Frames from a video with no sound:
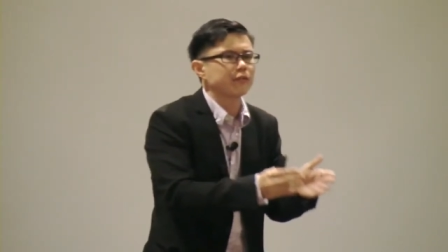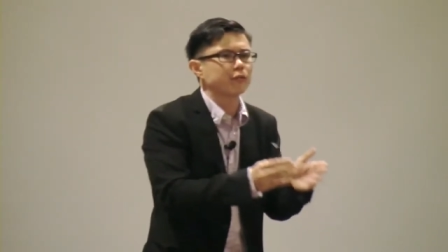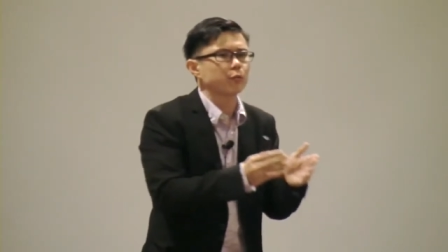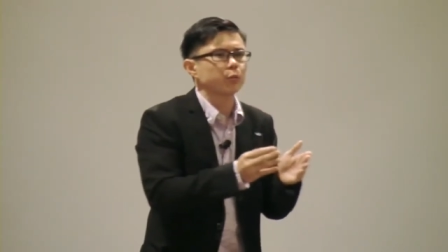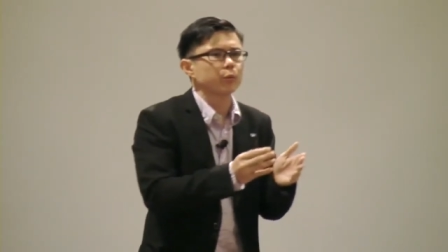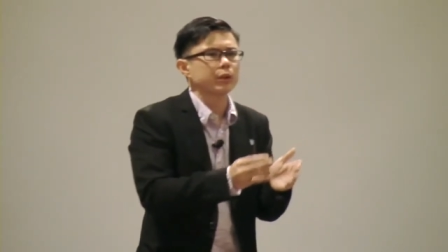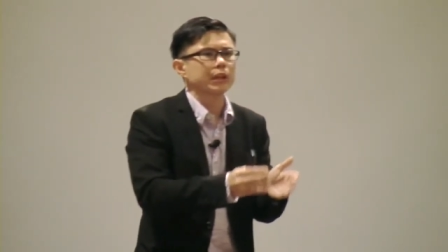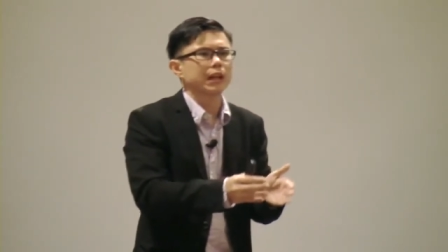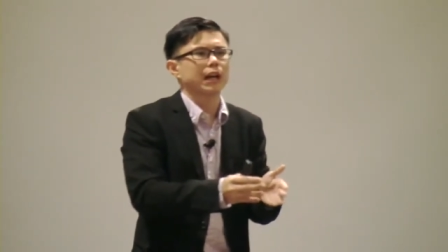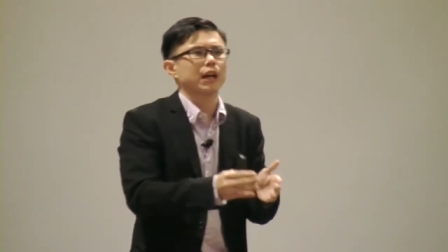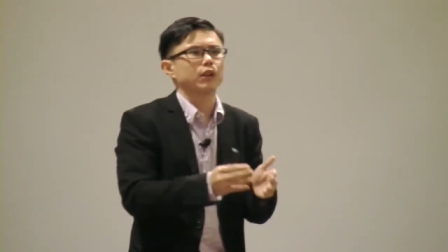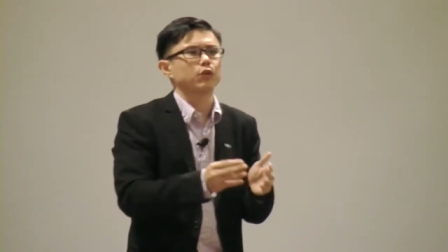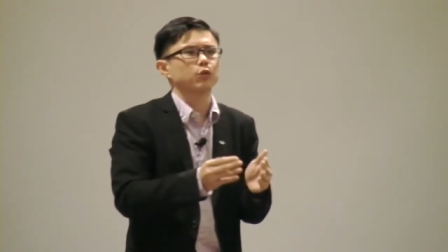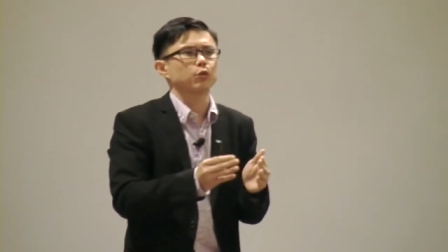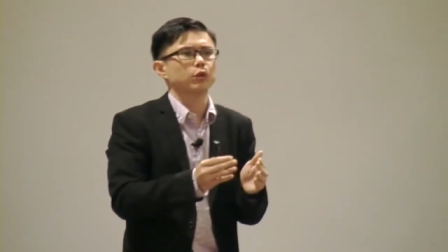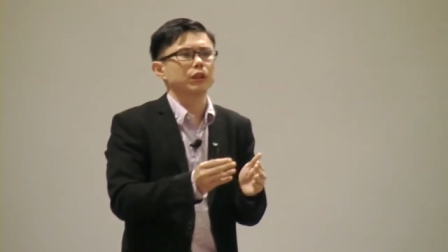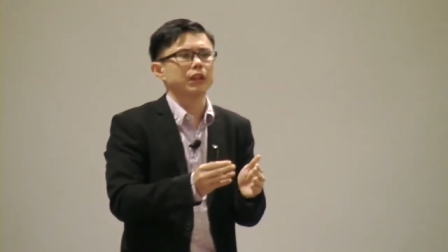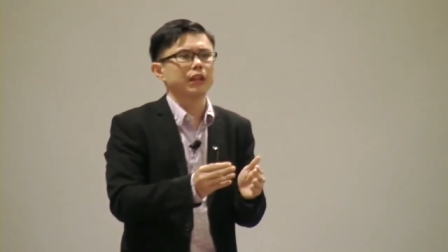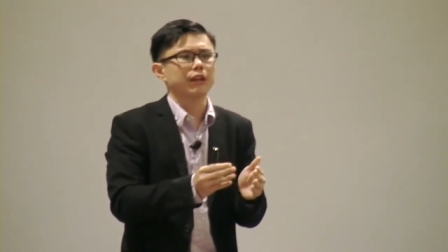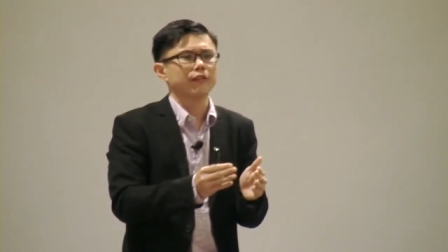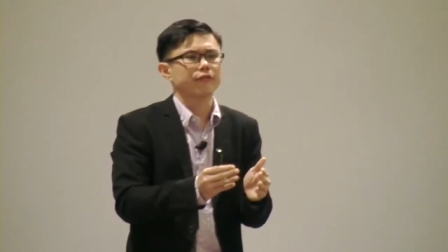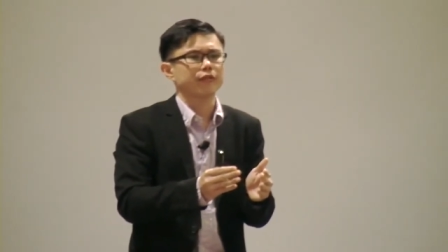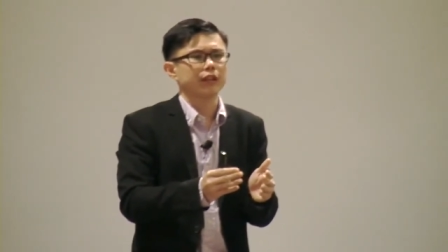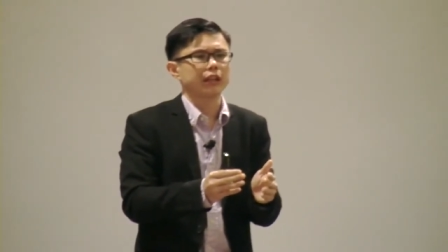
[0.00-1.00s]
if we are to
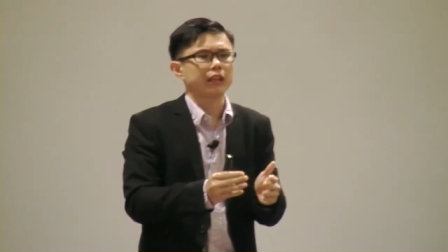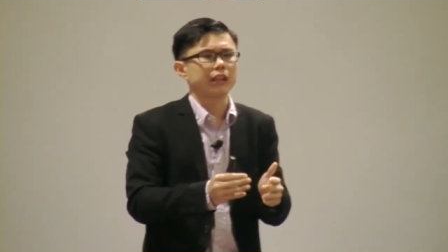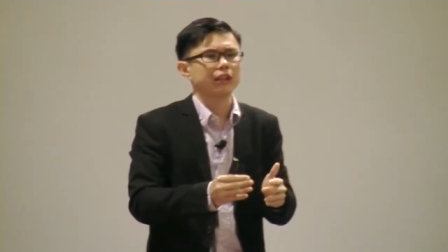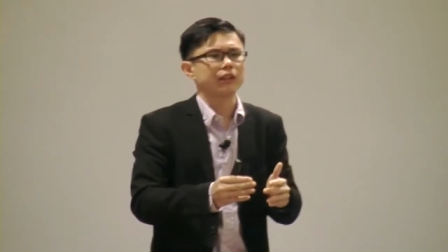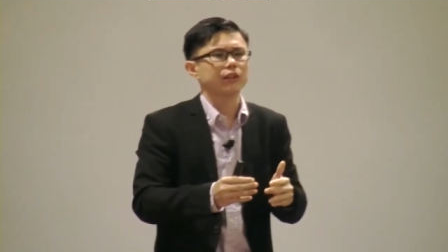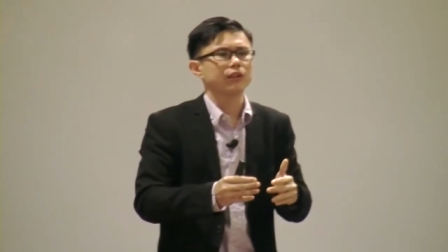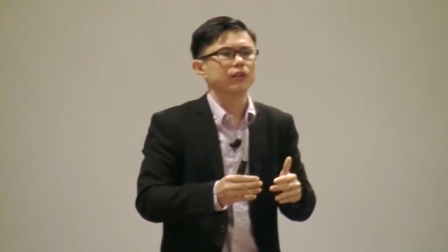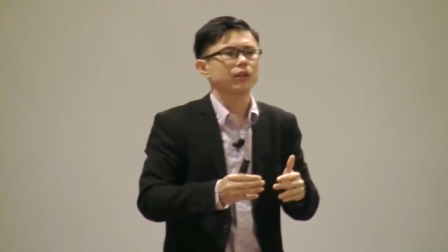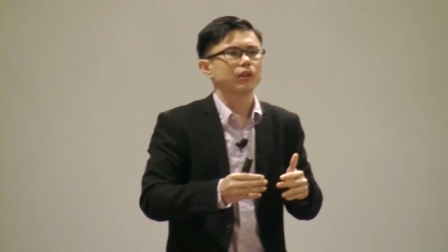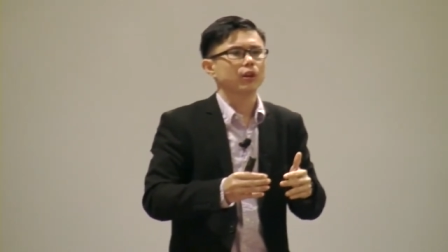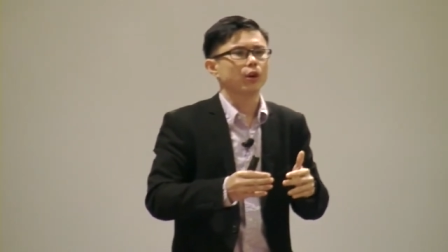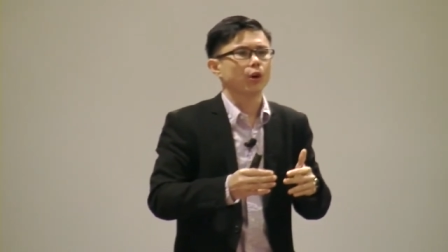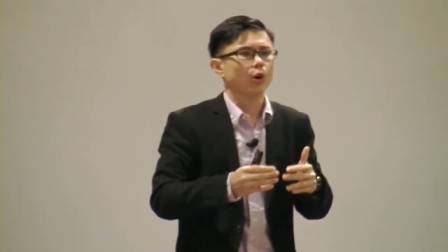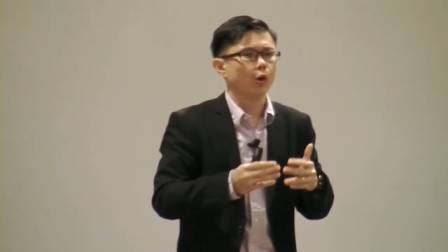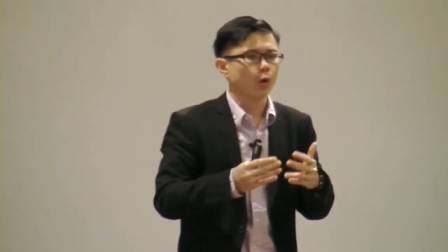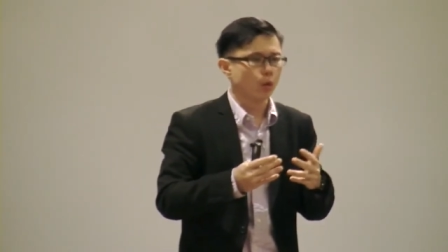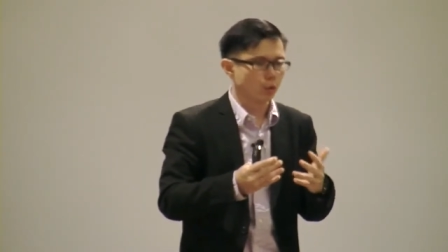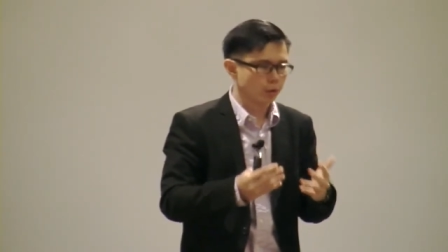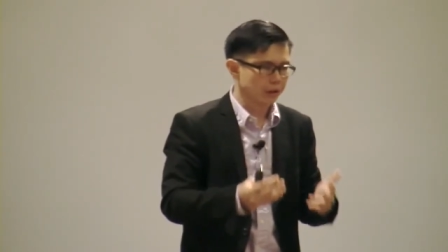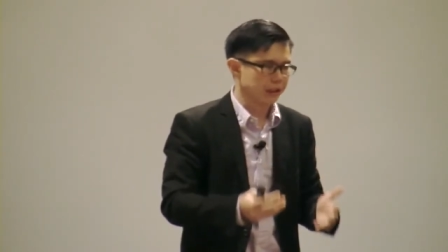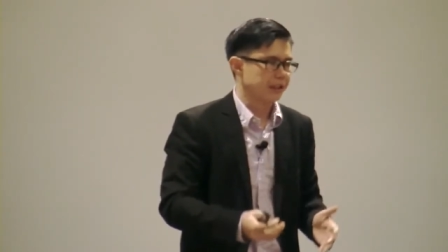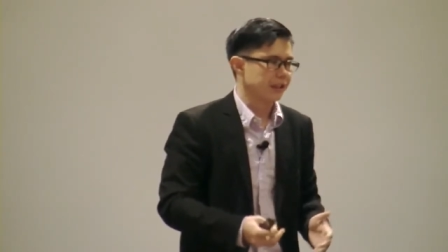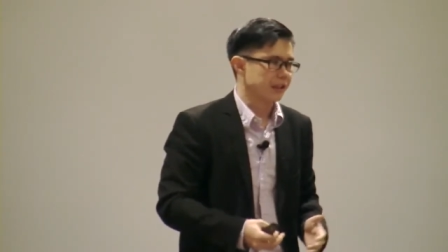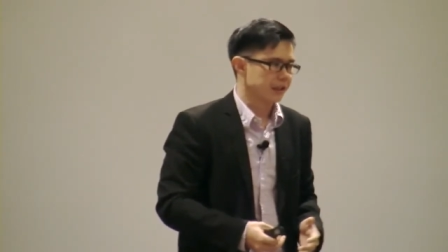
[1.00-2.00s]
live in
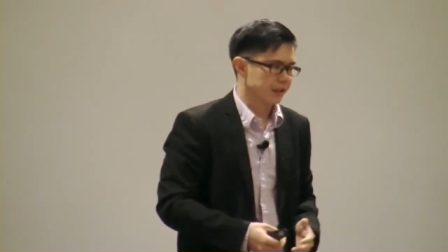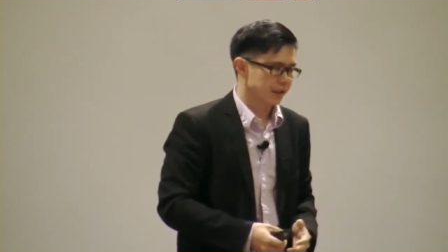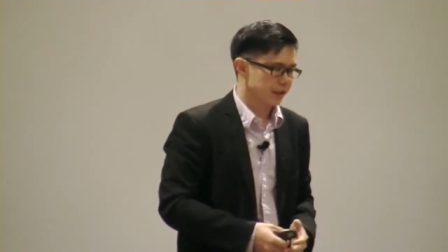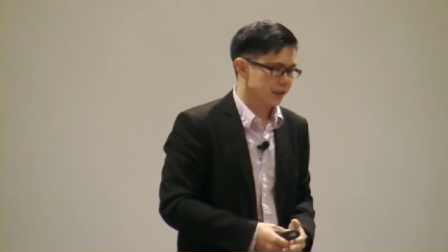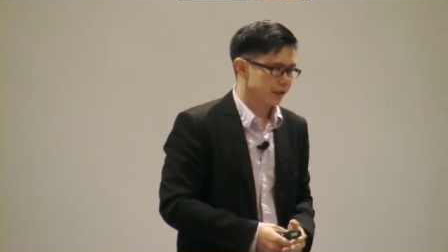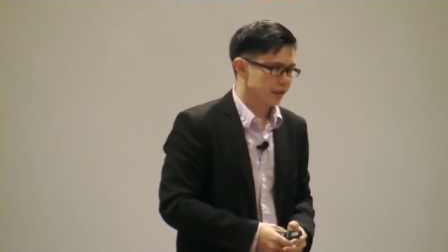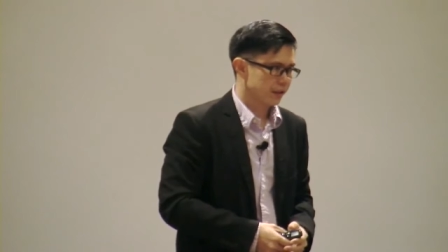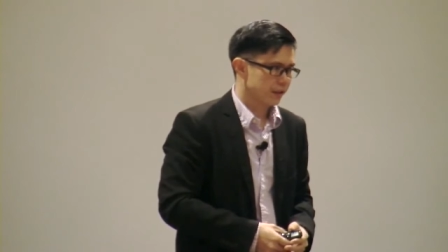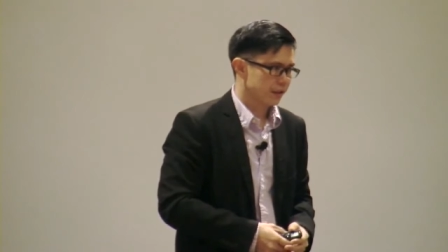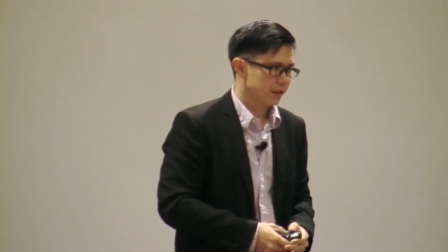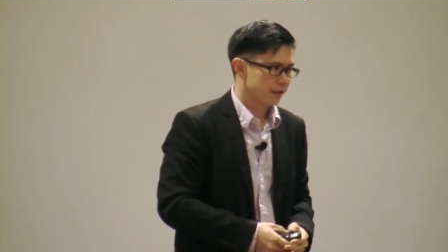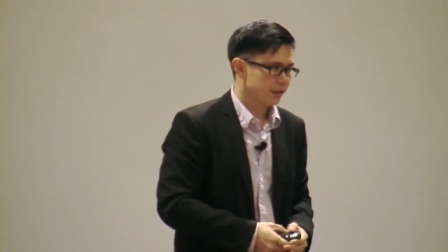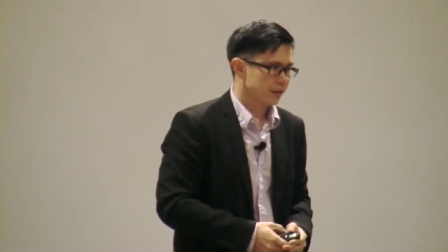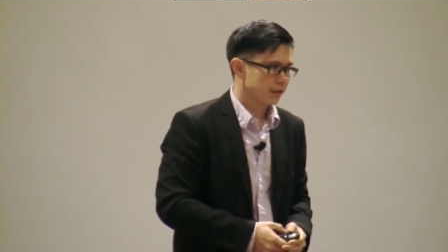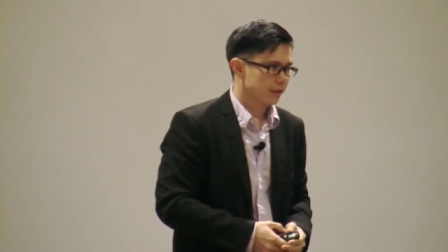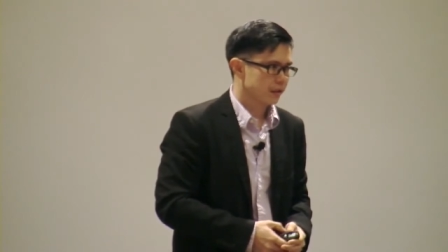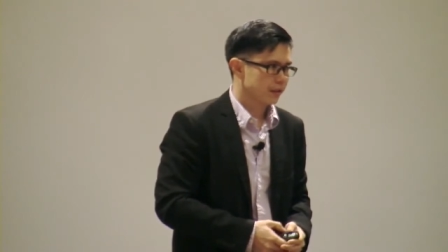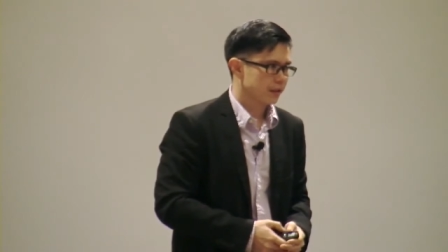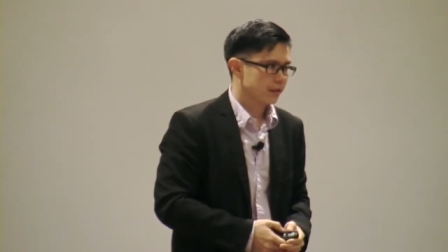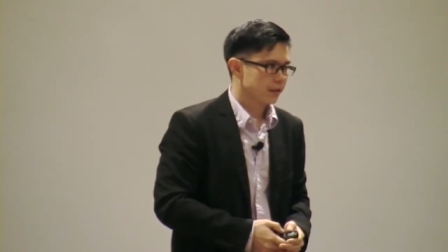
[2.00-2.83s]
holiness.